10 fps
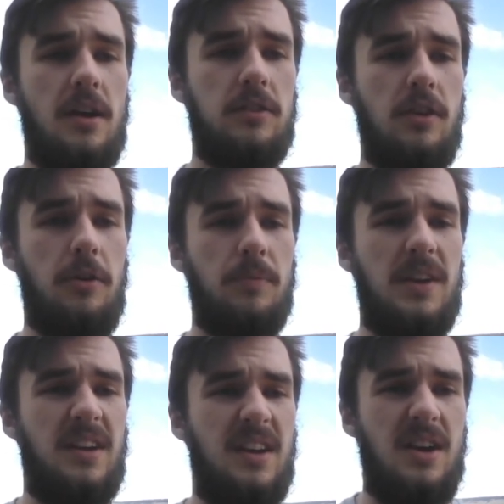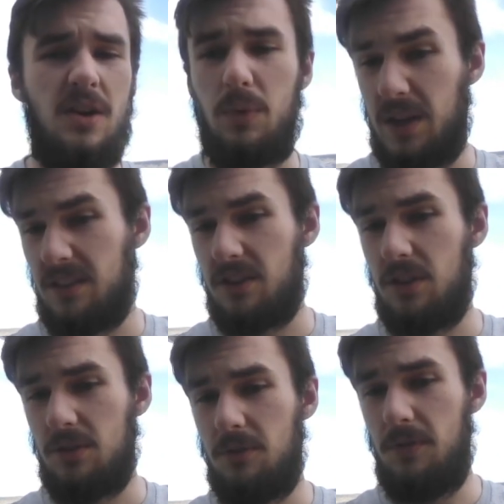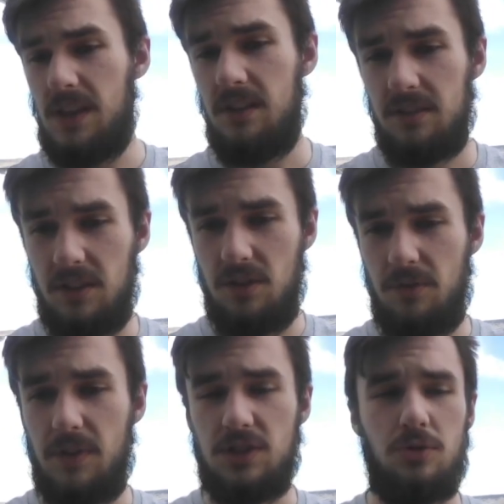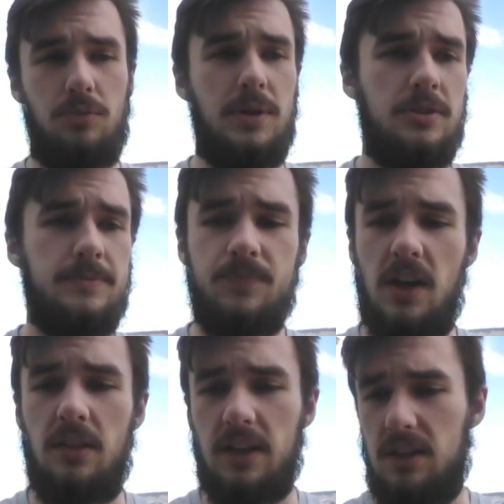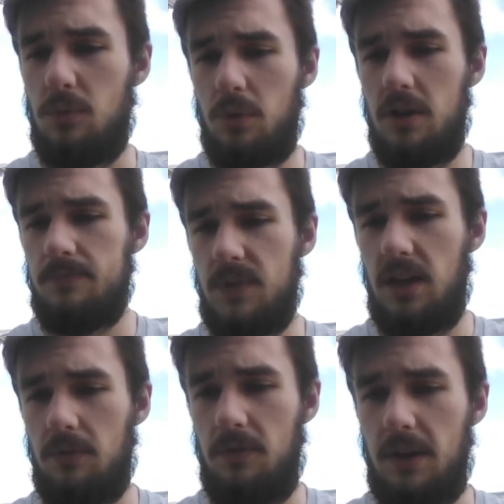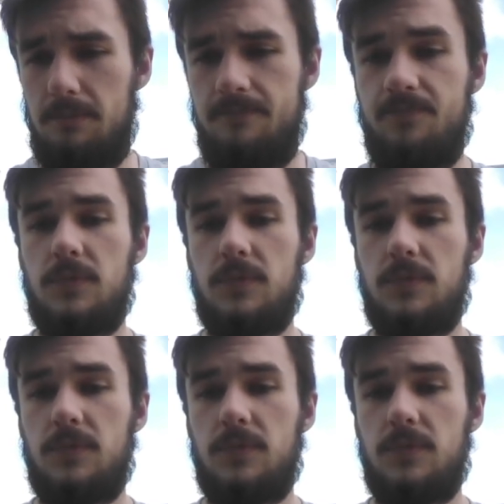So you can still use V to do visual mode like you would in Vim.